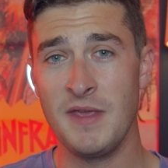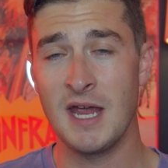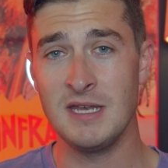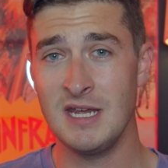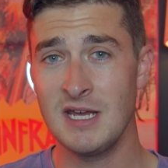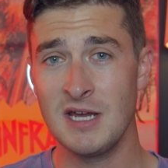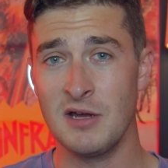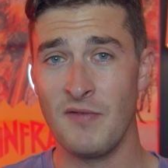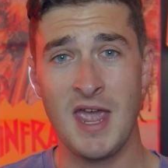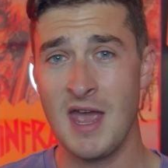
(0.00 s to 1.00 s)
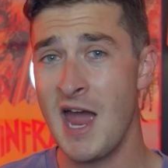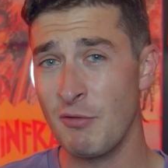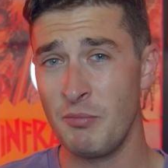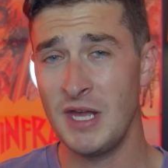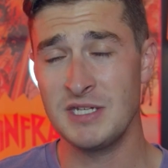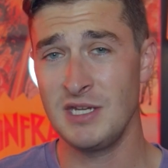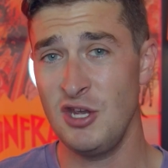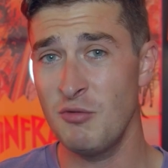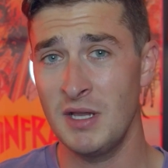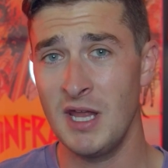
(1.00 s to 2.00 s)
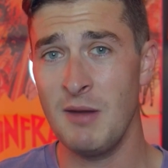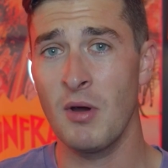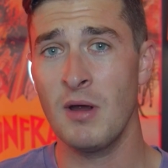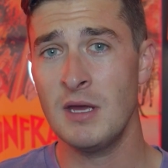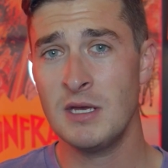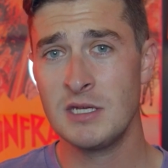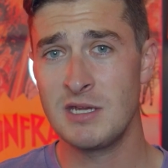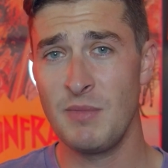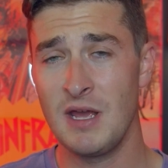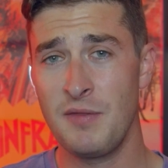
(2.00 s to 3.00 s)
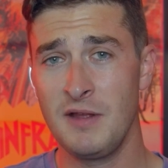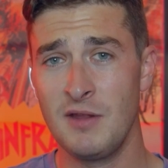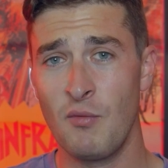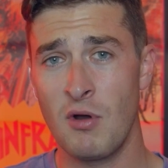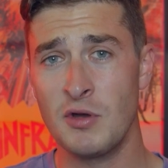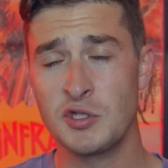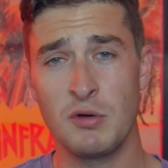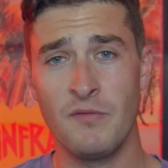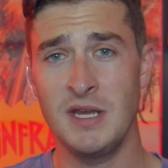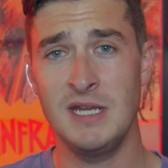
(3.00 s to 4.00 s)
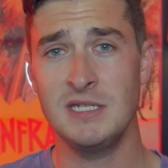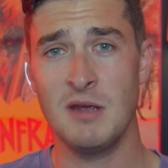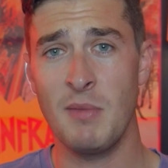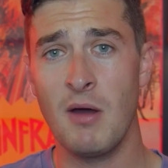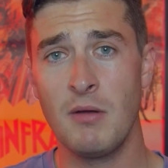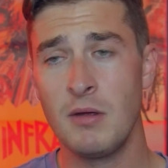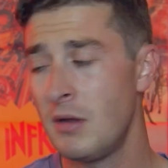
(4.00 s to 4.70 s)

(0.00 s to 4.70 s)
the idea of AI replacing human labor, something I think that we're all sort of uneasy about.